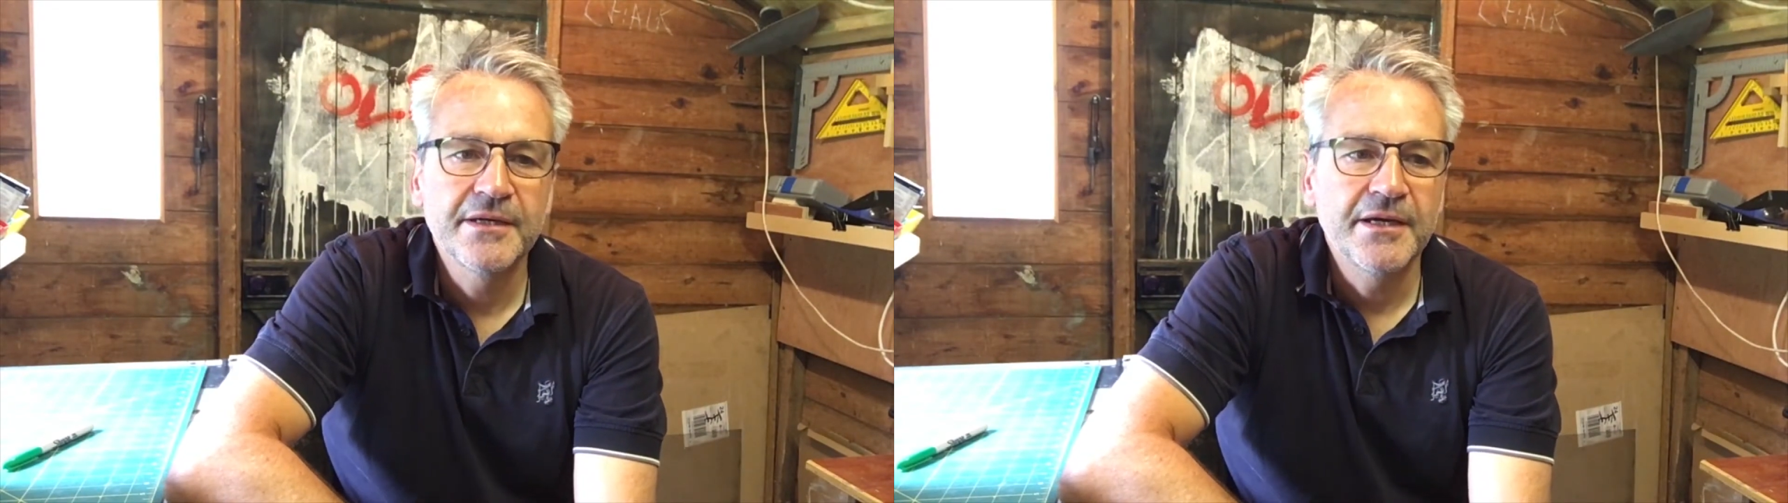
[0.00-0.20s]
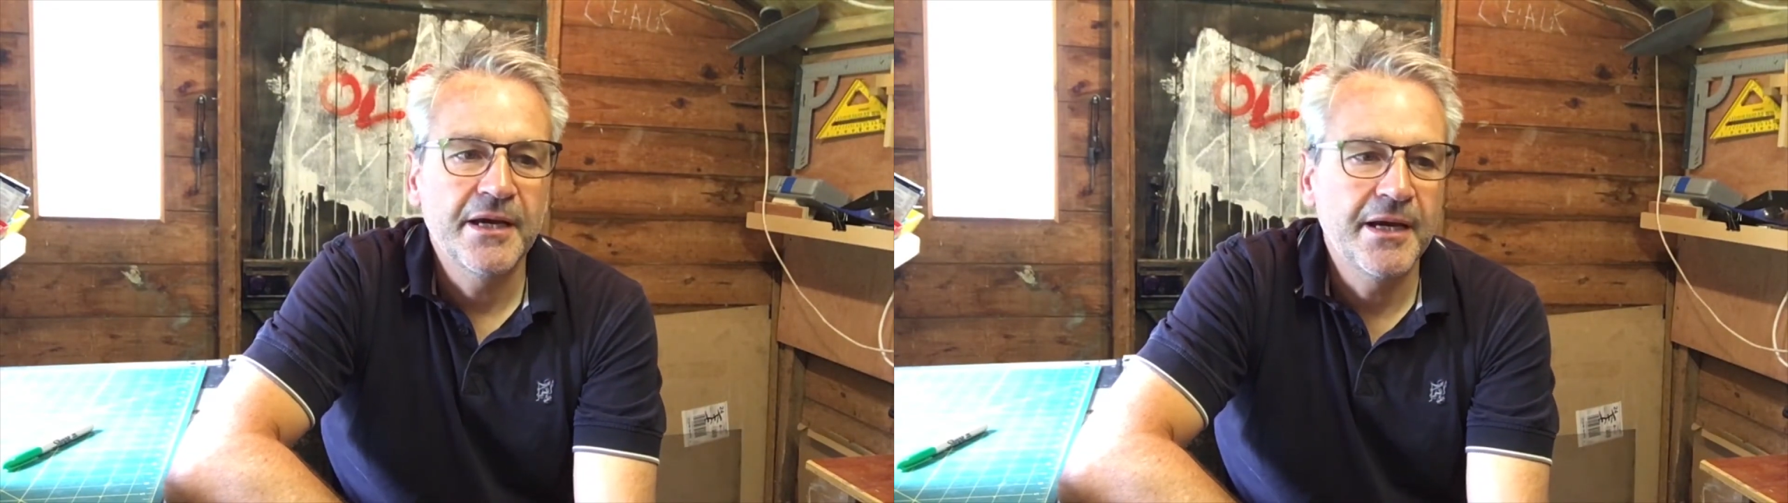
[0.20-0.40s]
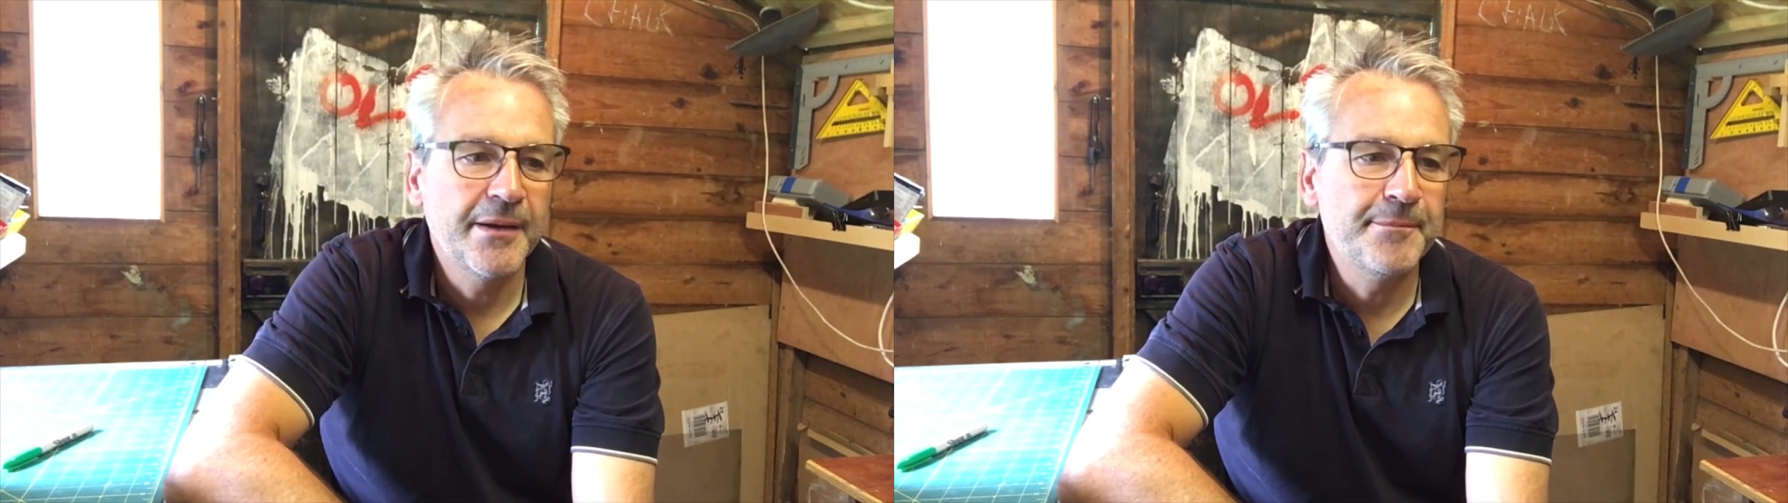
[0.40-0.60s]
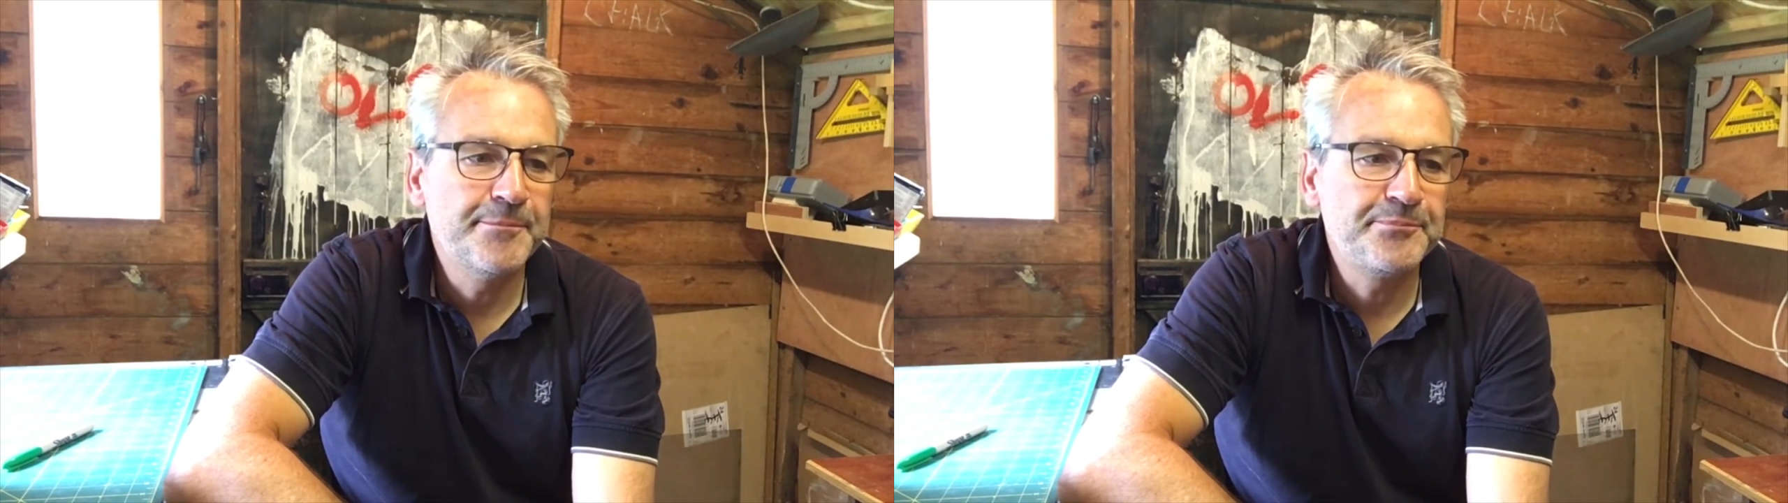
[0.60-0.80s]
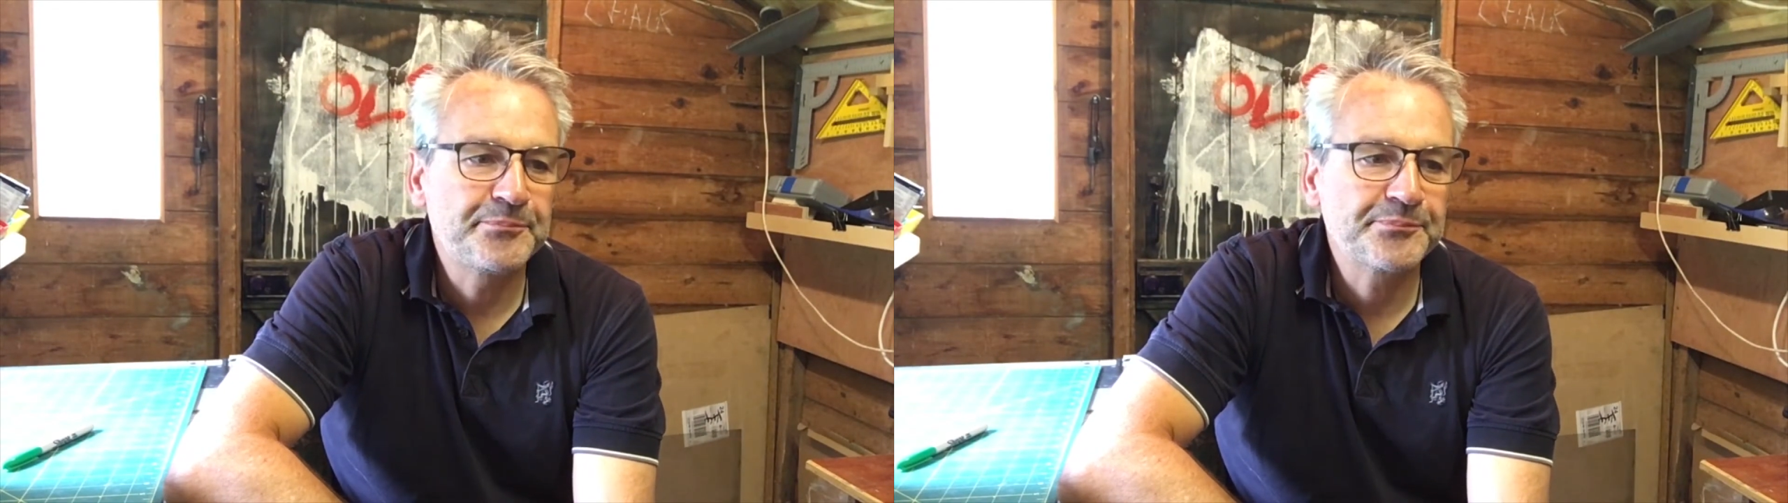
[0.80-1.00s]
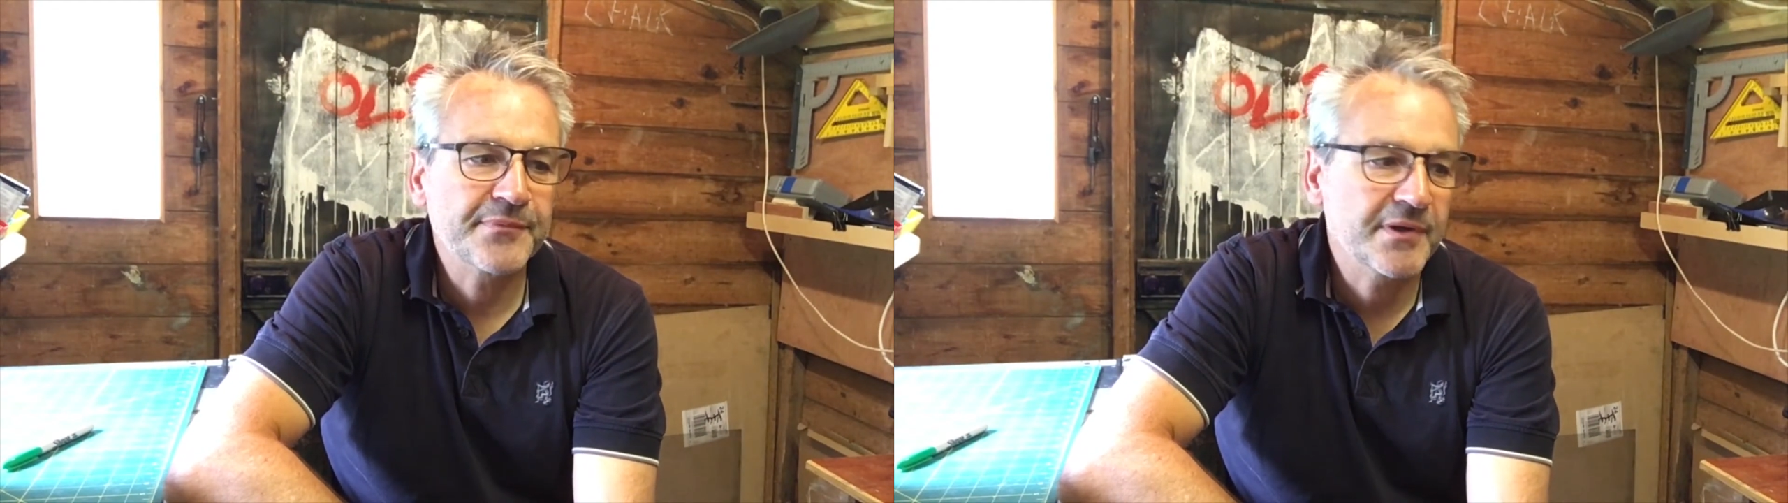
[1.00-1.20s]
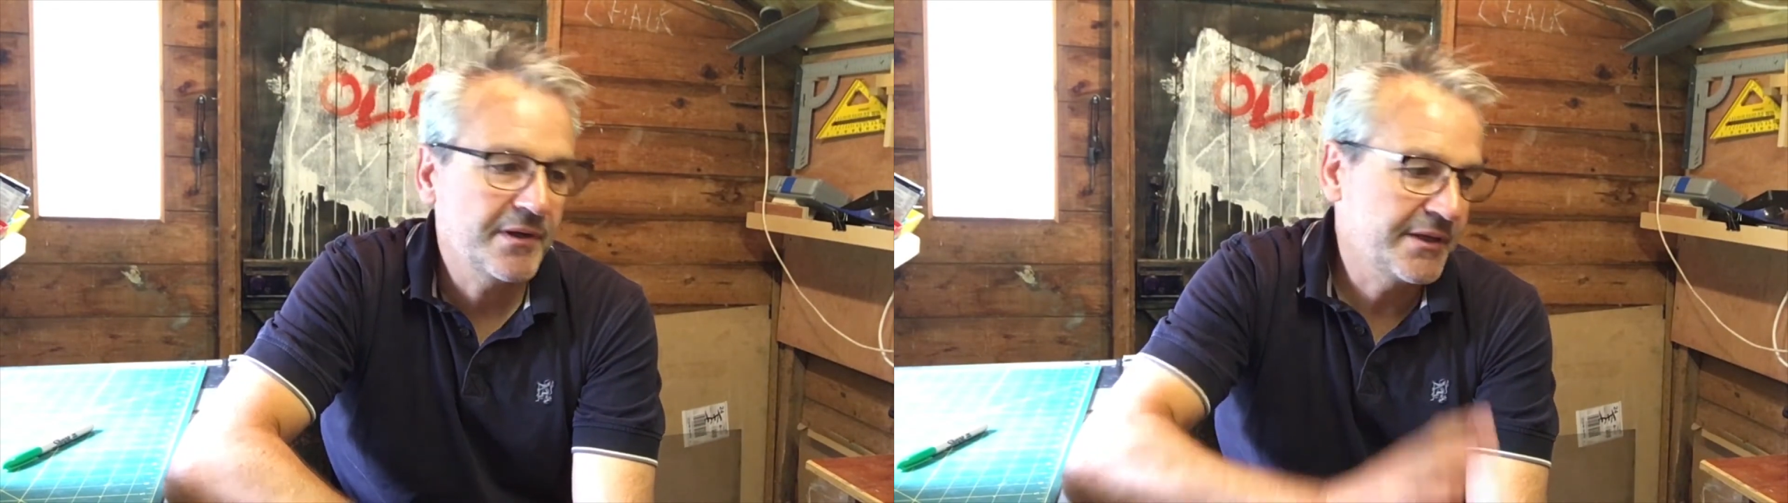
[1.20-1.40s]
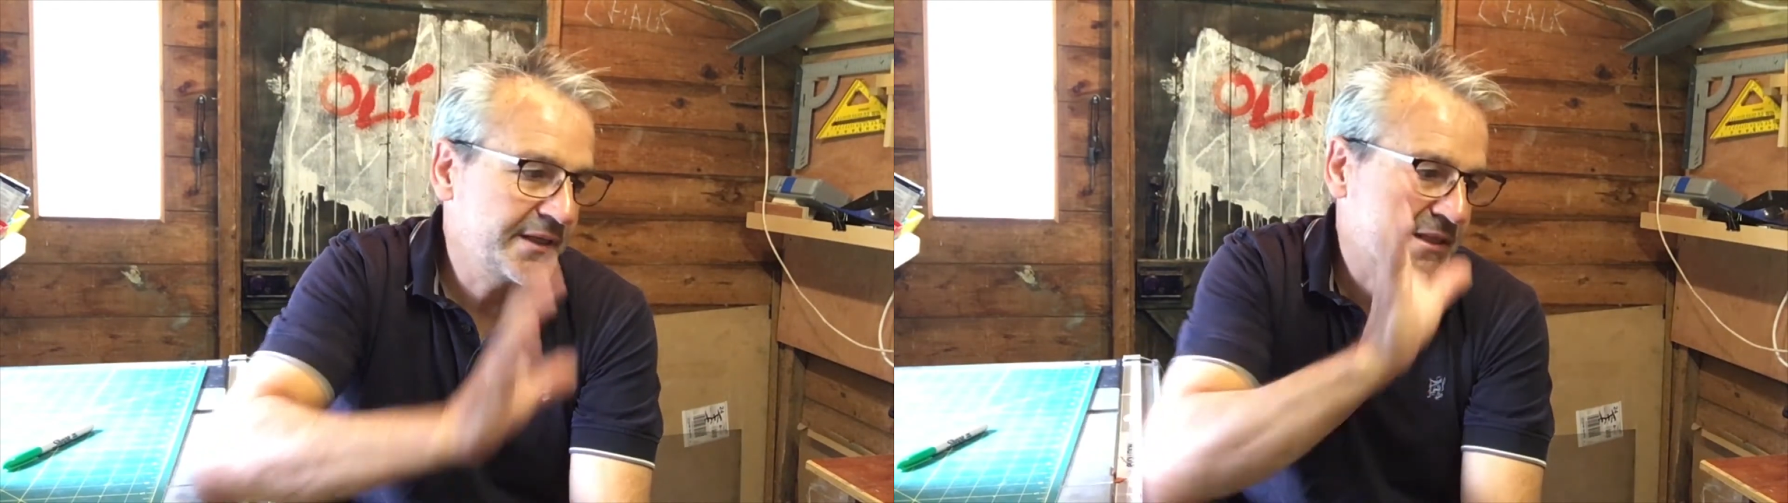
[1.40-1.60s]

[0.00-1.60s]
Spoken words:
I need